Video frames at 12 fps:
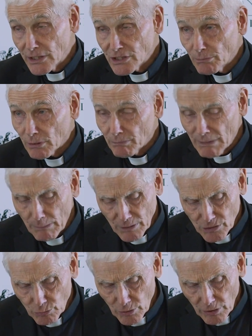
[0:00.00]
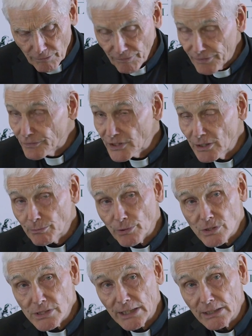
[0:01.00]
It's about maybe twelve, fifteen
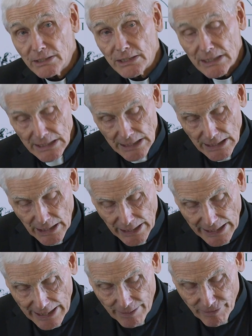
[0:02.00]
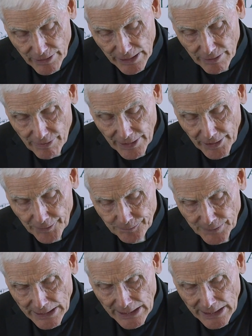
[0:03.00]
percent are Catholic there.